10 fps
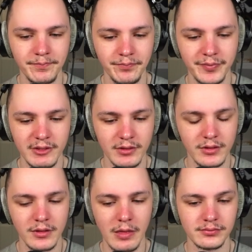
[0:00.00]

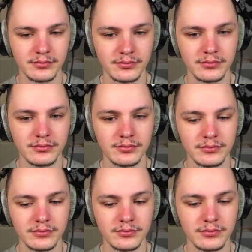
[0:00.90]

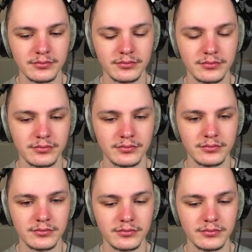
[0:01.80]
No one is speaking in this clip.